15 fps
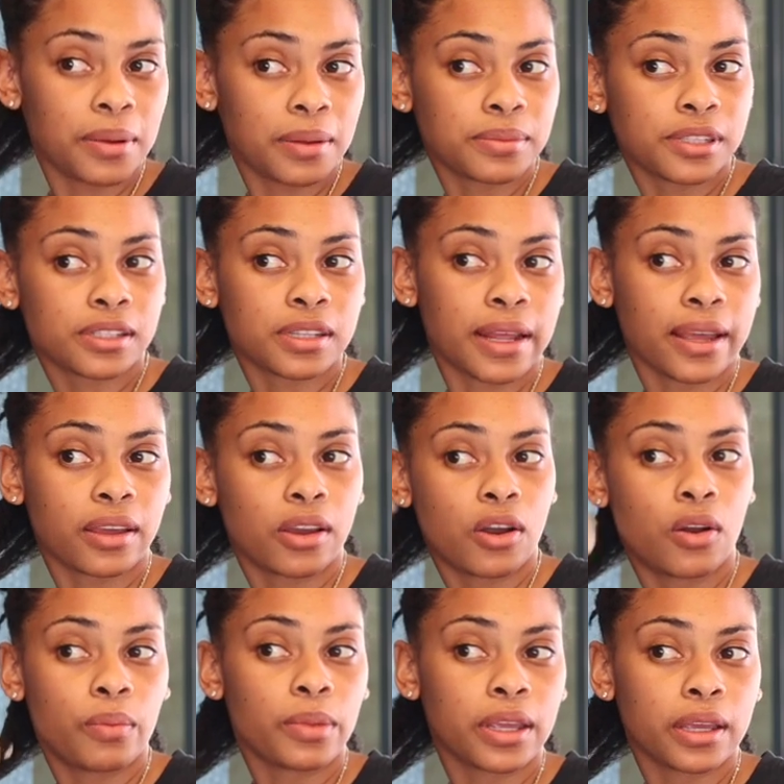I'm just like
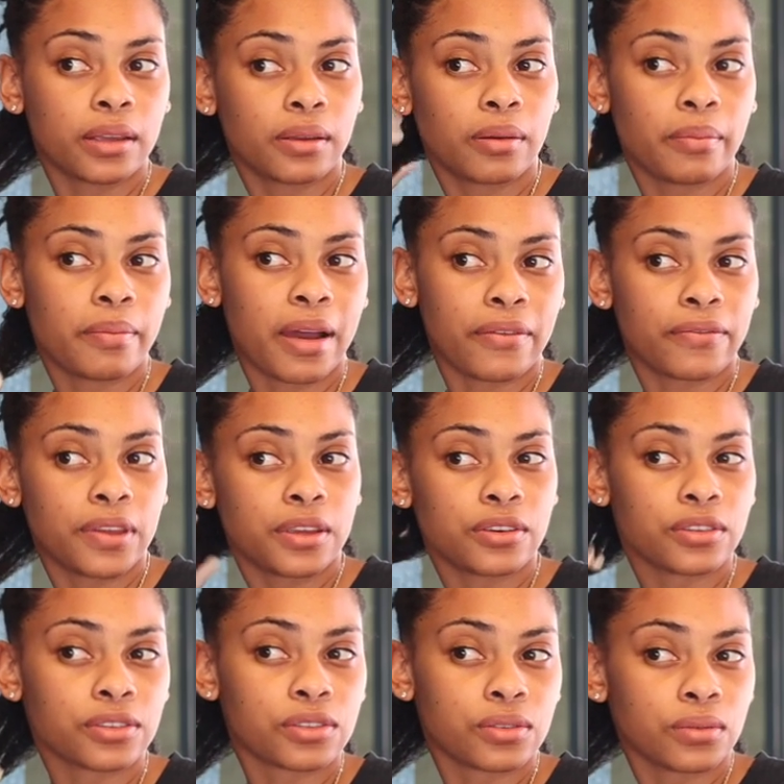combing my
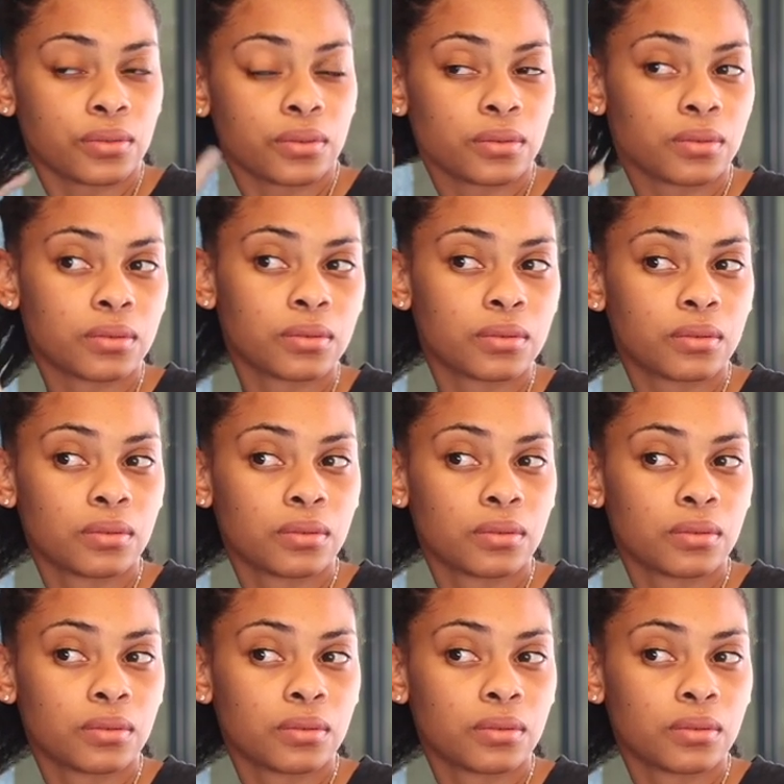fingers through,